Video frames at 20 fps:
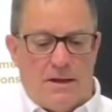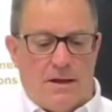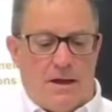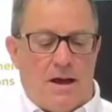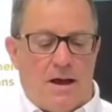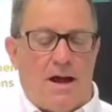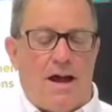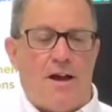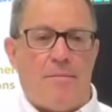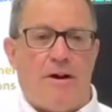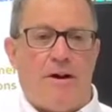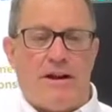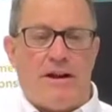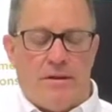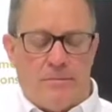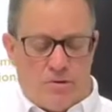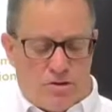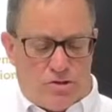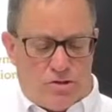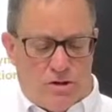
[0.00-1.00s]
Hi, my
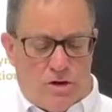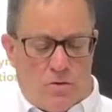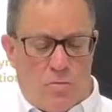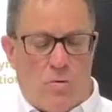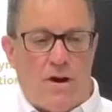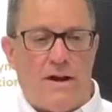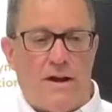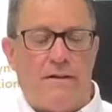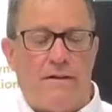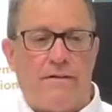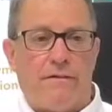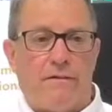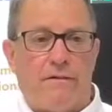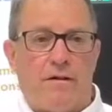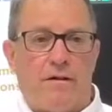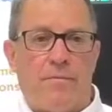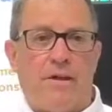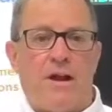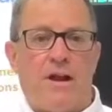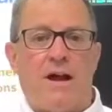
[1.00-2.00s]
name is Chuck White.
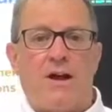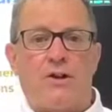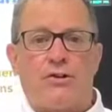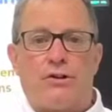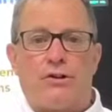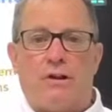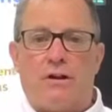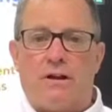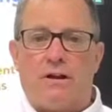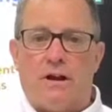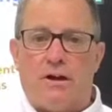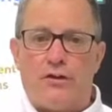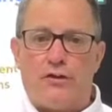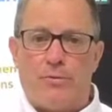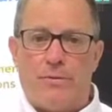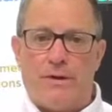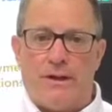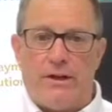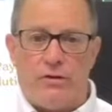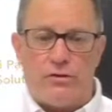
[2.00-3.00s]
I'm the National Accounts
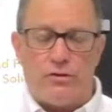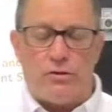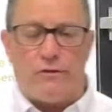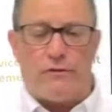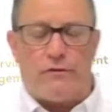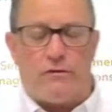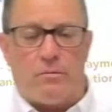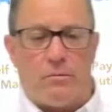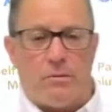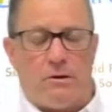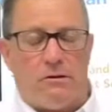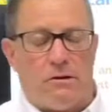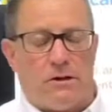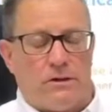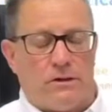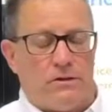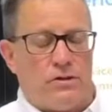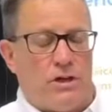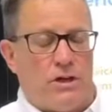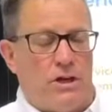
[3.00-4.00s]
Manager for
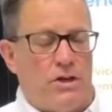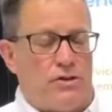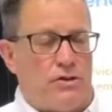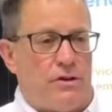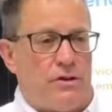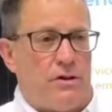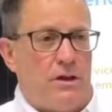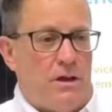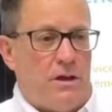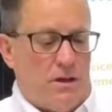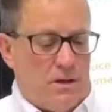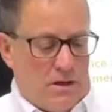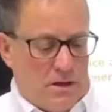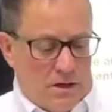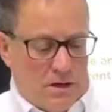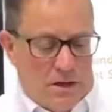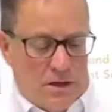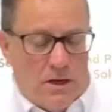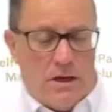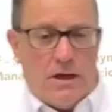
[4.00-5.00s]
American Changer.
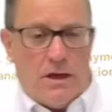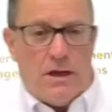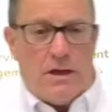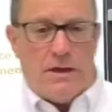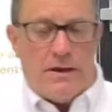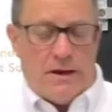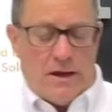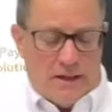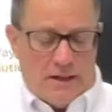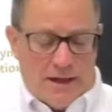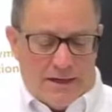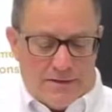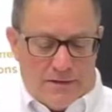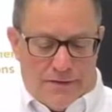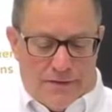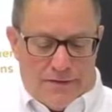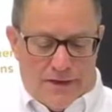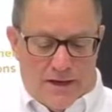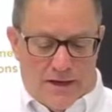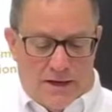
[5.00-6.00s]
And I'd like to
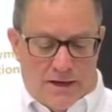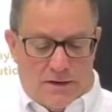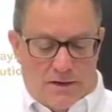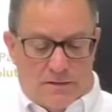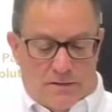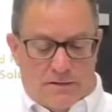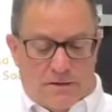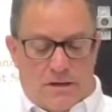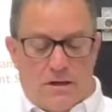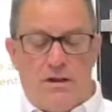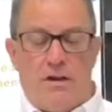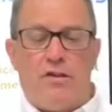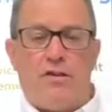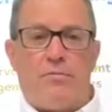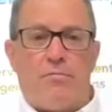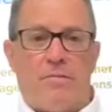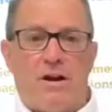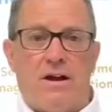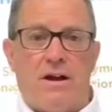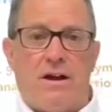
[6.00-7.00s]
thank Keith,
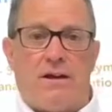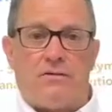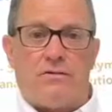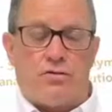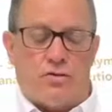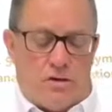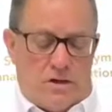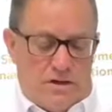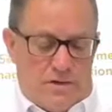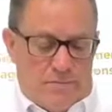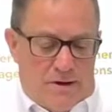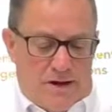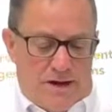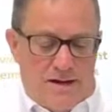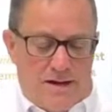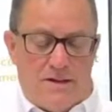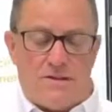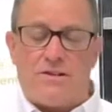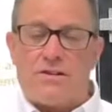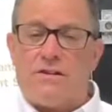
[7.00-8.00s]
Mike, John
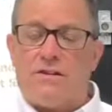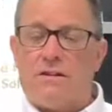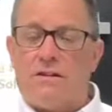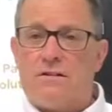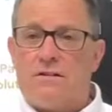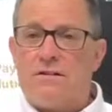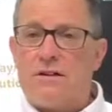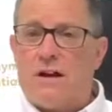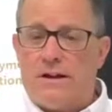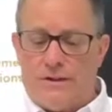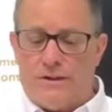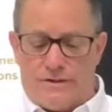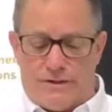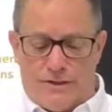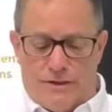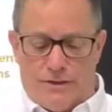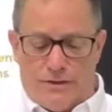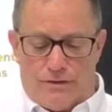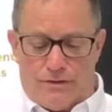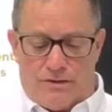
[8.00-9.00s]
Tobias, and the entire
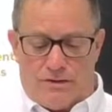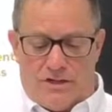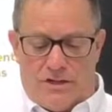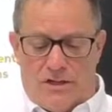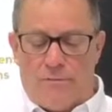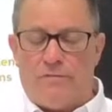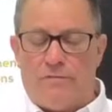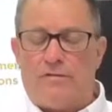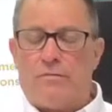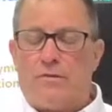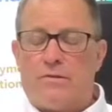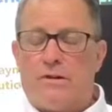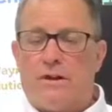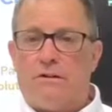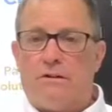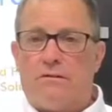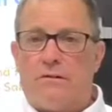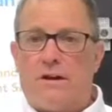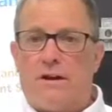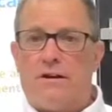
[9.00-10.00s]
sales team from
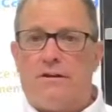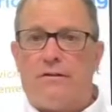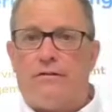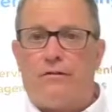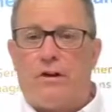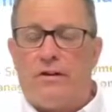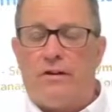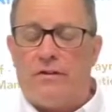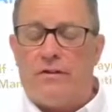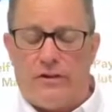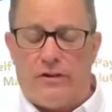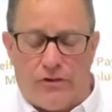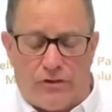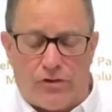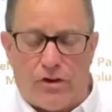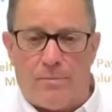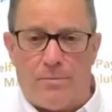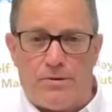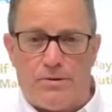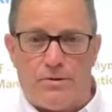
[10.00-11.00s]
Kleen-Rite for giving this
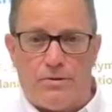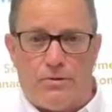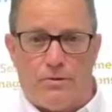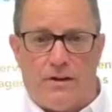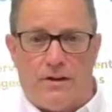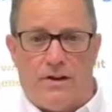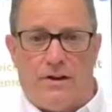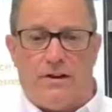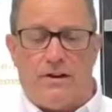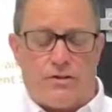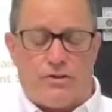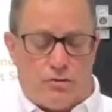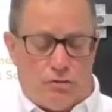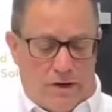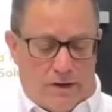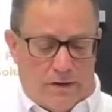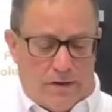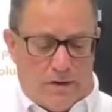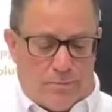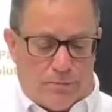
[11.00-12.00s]
opportunity. It's
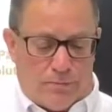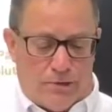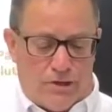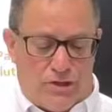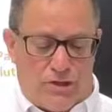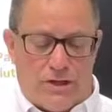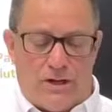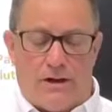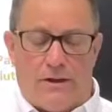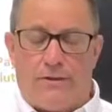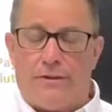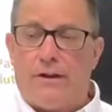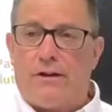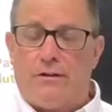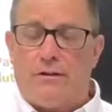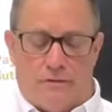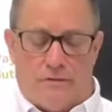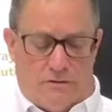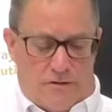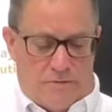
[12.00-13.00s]
greatly appreciated. Thank
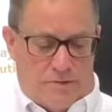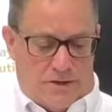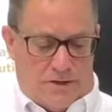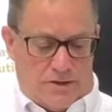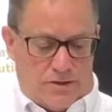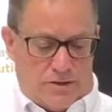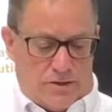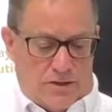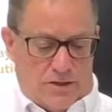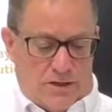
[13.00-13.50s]
you very much.